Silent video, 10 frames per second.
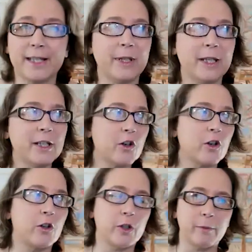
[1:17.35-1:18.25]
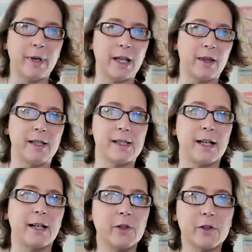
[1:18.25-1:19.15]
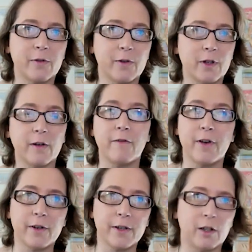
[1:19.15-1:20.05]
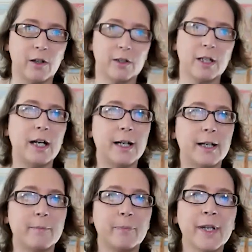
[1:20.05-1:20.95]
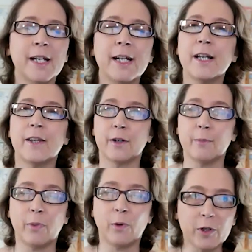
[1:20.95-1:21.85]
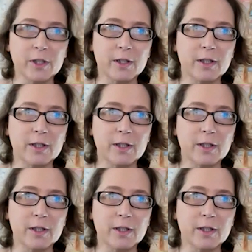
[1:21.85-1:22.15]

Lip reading: I mean, these are good methods that I've used for a very long time. They're important.